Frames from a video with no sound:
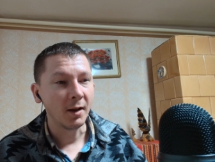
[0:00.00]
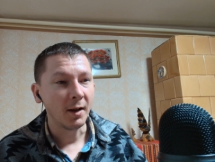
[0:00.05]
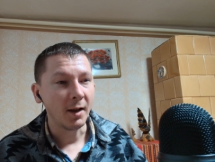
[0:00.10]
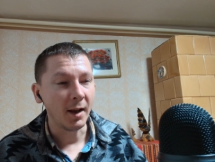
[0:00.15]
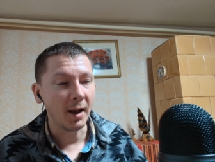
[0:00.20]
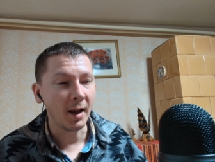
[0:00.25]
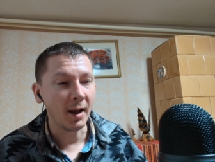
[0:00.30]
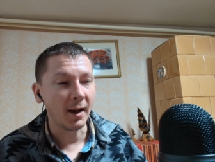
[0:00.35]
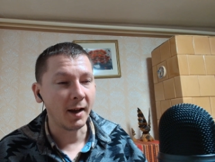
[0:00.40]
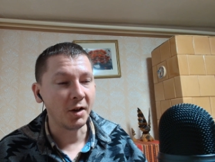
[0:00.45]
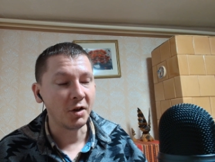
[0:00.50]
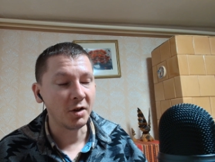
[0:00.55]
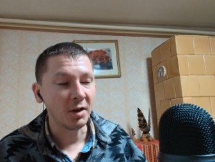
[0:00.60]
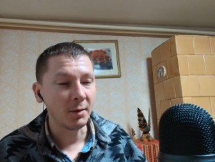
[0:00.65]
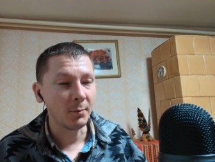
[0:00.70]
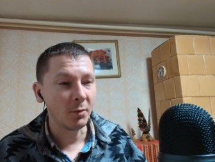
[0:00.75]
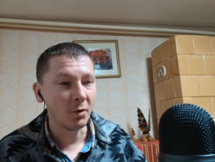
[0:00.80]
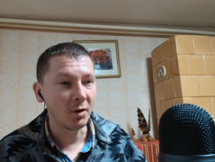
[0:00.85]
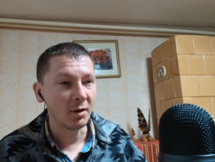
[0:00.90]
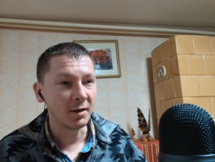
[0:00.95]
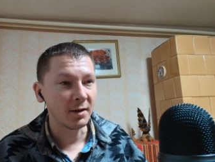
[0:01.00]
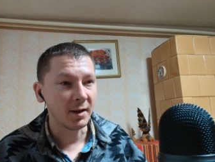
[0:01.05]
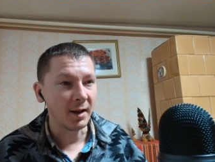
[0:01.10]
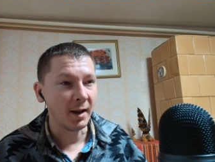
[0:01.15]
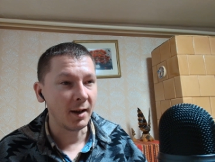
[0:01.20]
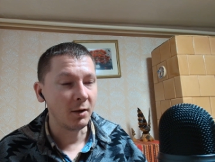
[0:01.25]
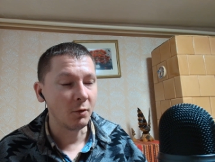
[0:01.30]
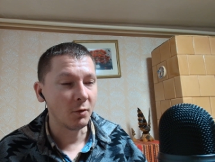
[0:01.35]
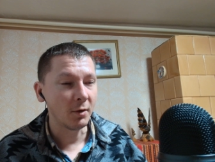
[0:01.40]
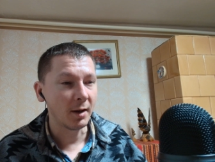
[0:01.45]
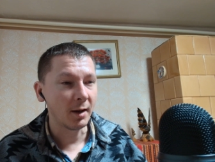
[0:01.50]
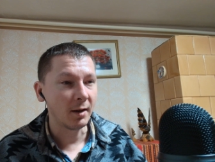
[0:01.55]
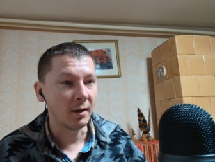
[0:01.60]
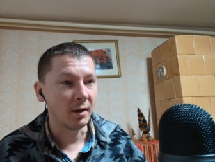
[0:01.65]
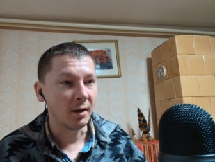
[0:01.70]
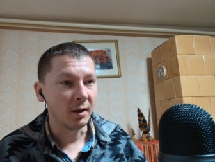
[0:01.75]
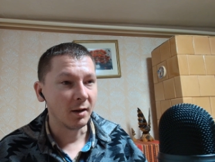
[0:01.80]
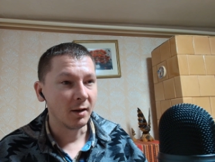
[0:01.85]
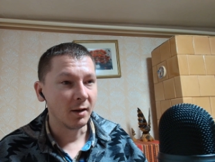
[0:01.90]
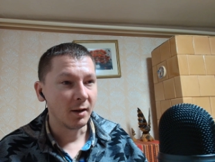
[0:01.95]
AI chatbots, and you
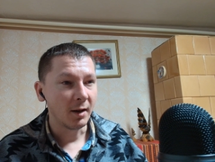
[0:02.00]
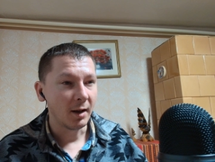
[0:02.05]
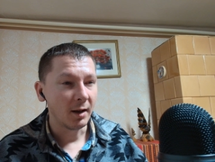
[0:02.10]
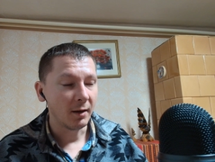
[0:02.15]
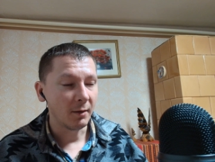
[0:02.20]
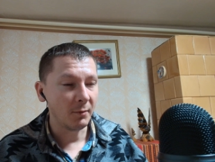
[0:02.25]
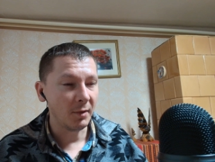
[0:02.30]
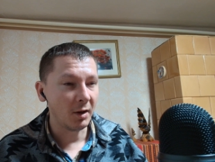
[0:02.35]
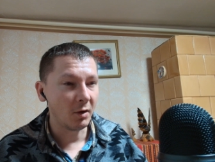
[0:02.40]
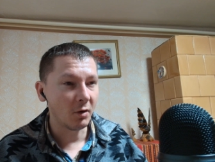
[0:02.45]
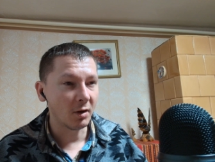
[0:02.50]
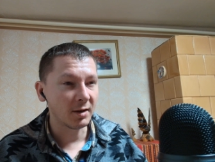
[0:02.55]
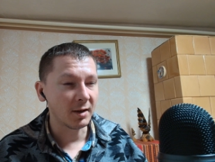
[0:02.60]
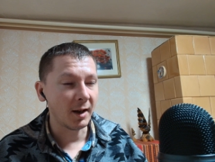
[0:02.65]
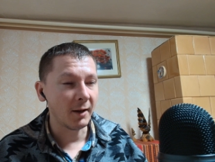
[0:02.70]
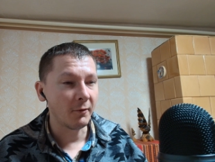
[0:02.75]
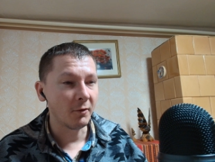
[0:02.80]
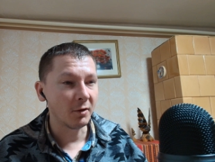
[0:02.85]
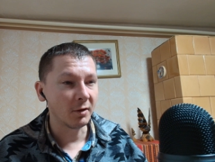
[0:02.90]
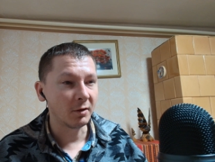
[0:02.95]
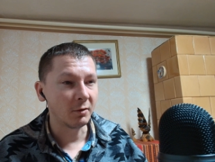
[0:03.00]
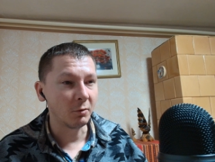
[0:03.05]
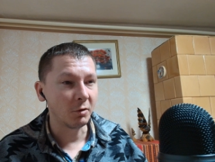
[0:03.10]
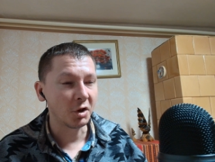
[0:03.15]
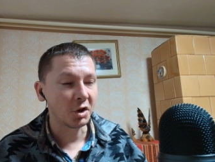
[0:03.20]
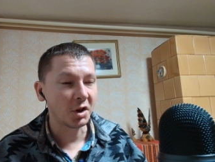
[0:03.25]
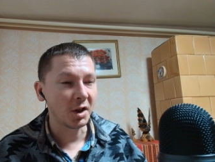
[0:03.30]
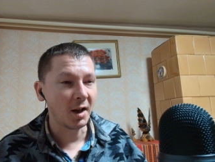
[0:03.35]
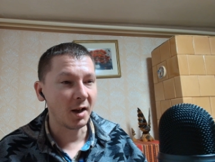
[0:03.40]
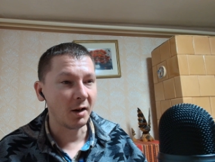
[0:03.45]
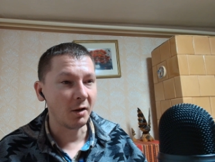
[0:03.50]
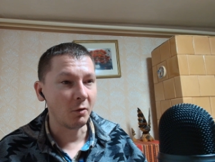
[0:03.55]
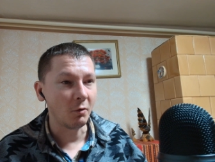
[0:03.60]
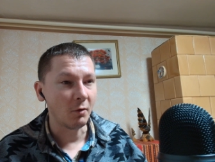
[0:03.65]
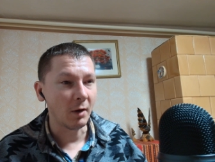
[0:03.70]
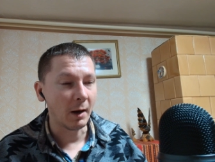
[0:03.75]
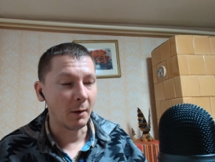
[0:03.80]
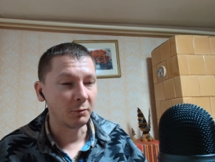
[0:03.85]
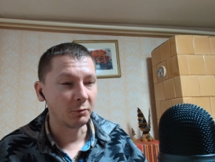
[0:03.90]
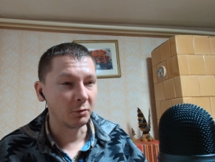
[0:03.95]
can, because I want to share you
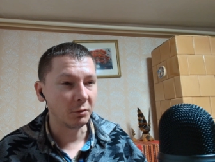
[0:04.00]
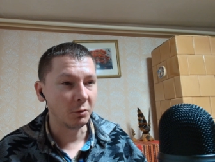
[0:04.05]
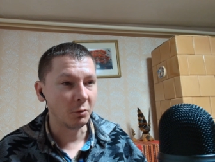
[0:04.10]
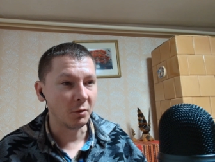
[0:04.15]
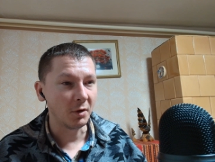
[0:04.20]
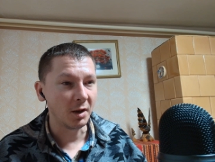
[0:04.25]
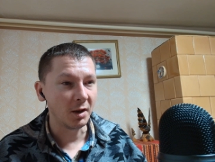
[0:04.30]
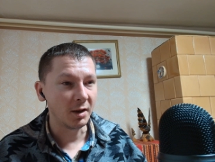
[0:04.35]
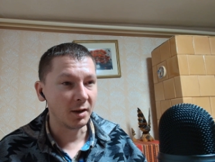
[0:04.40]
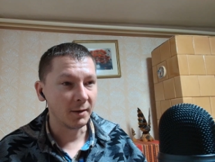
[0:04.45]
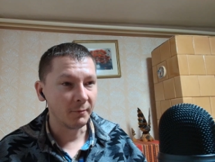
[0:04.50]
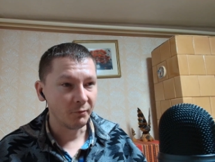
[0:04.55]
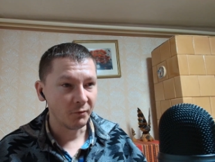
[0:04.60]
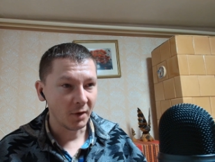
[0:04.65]
how to do it,